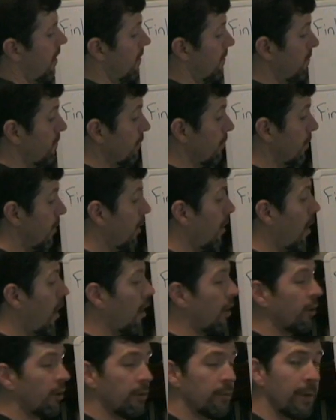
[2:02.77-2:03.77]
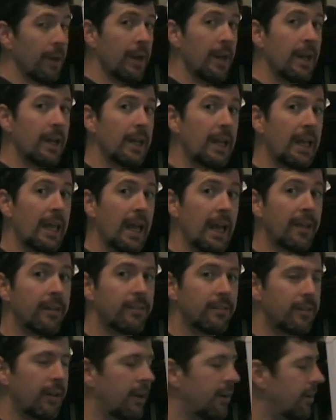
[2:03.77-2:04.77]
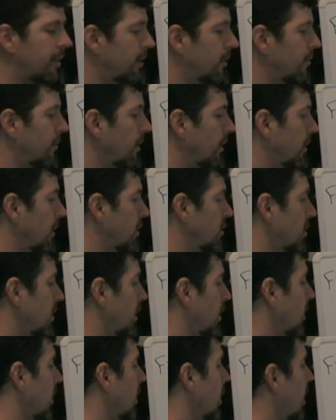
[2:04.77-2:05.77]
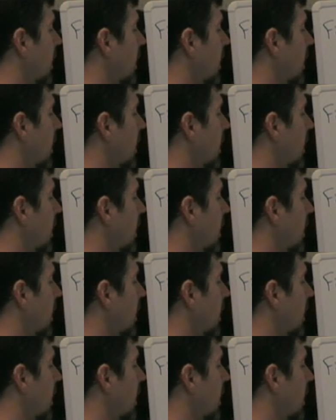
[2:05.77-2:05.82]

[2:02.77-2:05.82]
uh, for their argument against the idea of religion.